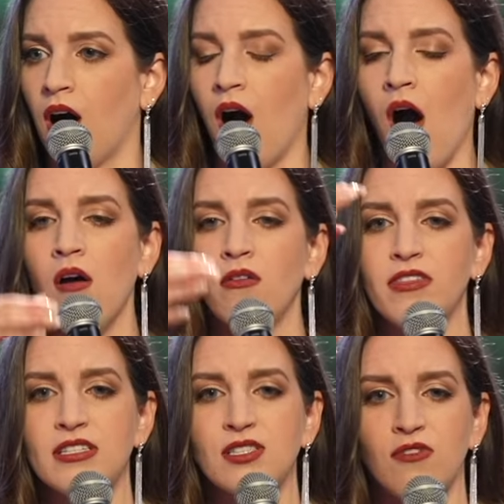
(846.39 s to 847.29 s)
All
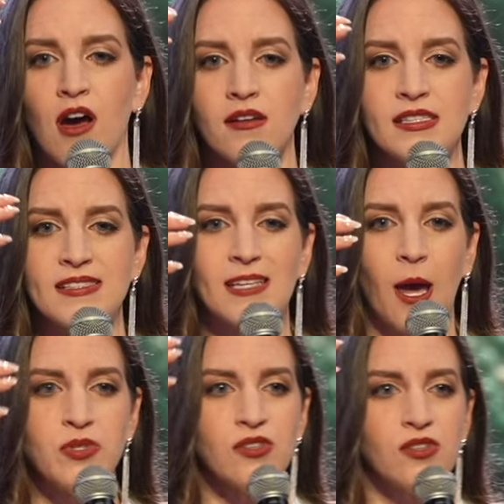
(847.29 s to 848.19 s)
of this wrong,
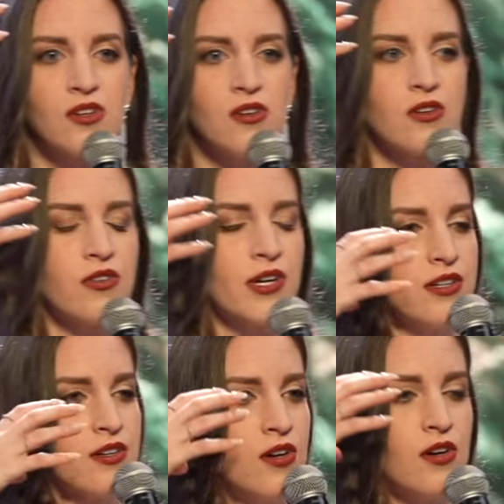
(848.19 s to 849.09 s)
skeptical,
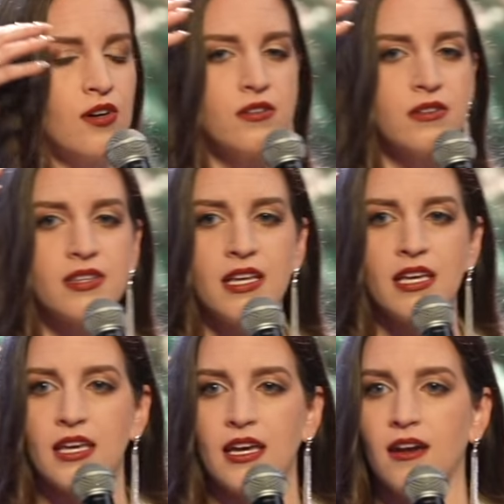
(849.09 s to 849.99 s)
critical
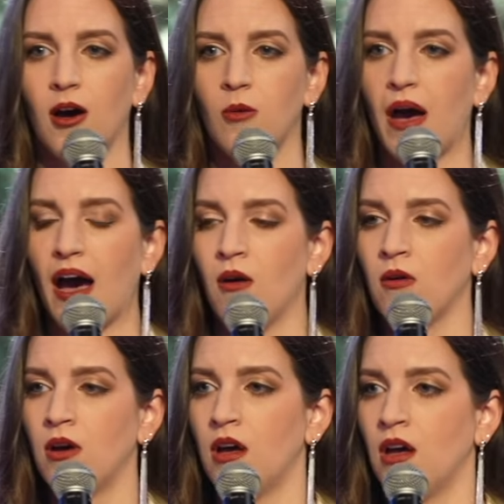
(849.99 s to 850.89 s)
thinking about
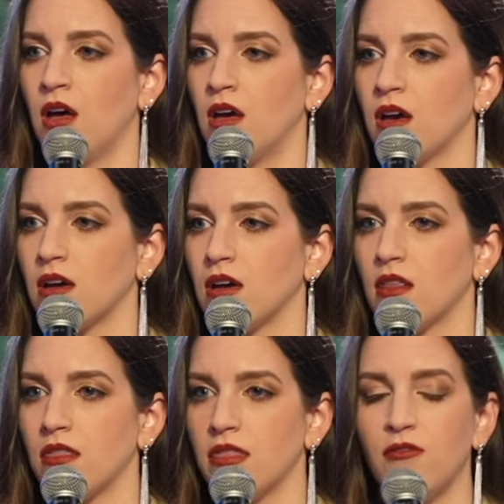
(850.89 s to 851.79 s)

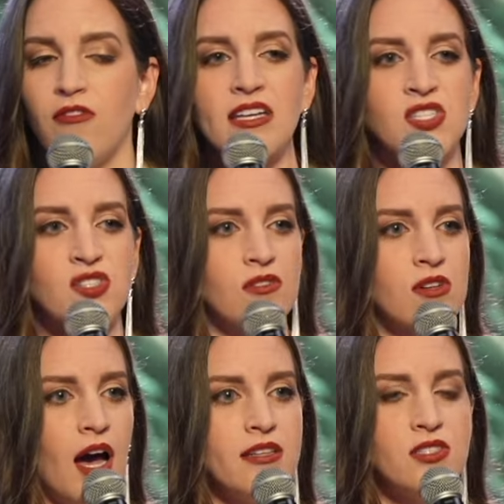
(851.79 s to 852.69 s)
the
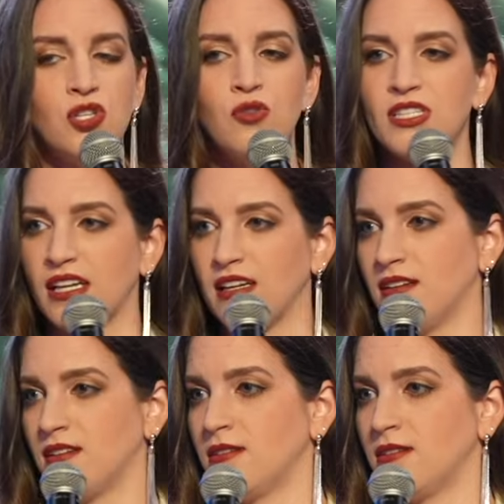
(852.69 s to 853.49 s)
vessel God's using,